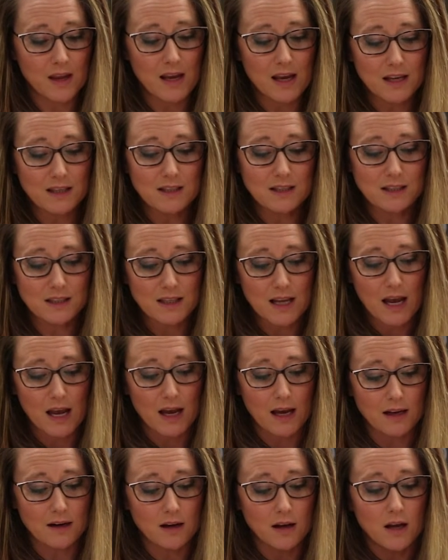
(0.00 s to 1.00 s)
It
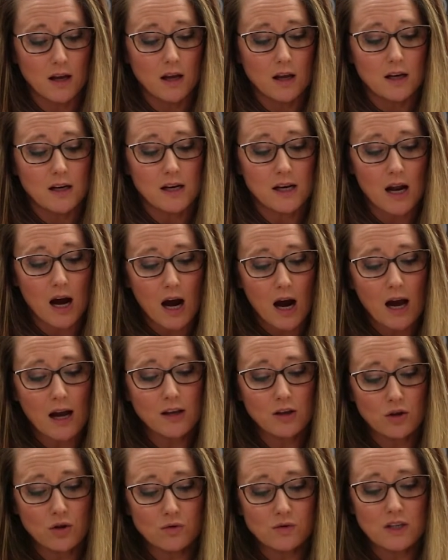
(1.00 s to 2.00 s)
said,
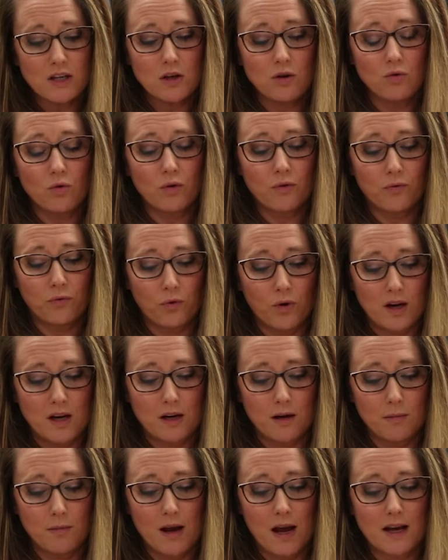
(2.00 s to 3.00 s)
not using your
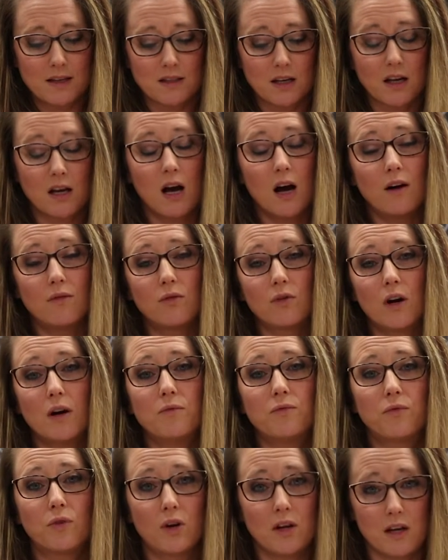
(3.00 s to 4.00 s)
freedom as a cover
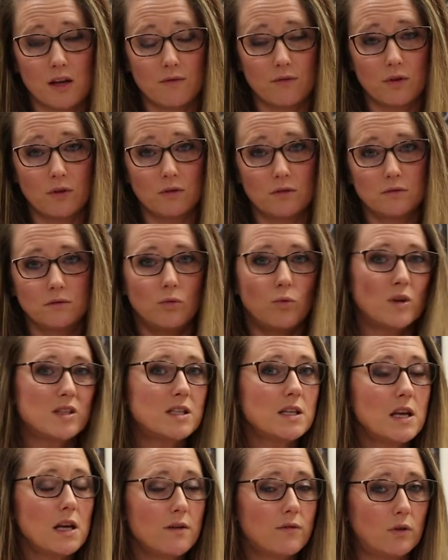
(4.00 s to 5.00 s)
up for evil.
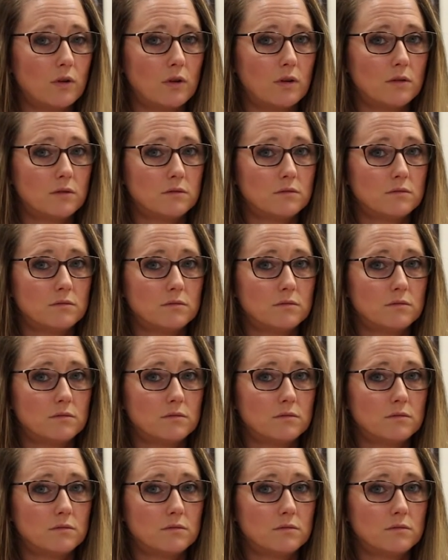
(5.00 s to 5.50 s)
What's evil?